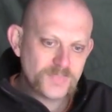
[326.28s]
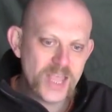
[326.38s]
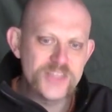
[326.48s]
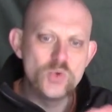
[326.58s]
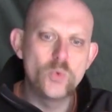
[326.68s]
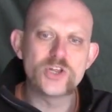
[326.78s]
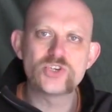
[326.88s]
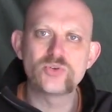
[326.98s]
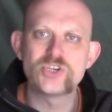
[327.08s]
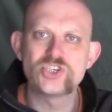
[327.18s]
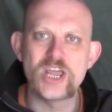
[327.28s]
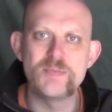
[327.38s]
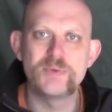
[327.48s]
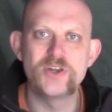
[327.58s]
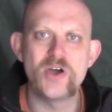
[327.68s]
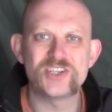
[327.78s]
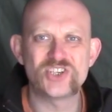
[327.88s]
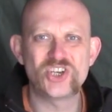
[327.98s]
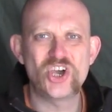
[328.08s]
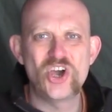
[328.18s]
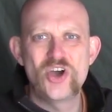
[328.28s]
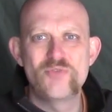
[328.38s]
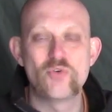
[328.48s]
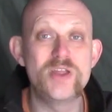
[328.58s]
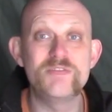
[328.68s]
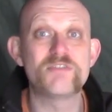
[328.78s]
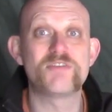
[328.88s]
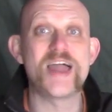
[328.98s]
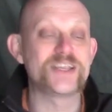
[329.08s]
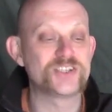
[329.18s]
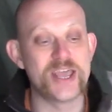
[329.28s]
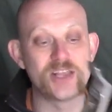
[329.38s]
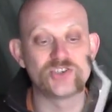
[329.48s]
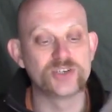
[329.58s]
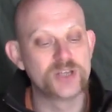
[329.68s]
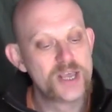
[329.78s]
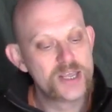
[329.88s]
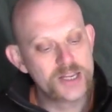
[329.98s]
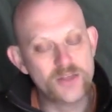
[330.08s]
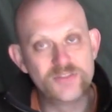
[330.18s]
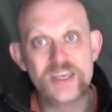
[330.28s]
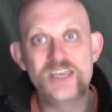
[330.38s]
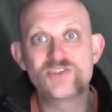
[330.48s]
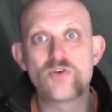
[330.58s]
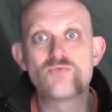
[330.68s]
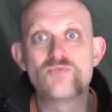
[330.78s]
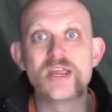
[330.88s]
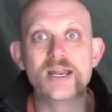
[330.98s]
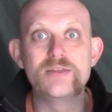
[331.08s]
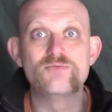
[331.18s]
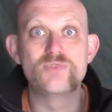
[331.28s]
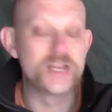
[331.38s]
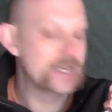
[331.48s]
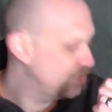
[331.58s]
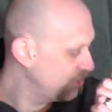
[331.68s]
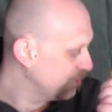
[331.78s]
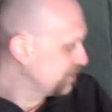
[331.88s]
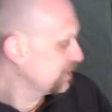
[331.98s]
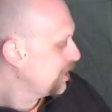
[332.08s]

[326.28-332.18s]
and you want to sort of shape a nice curve or even a flat section, these are really, really good.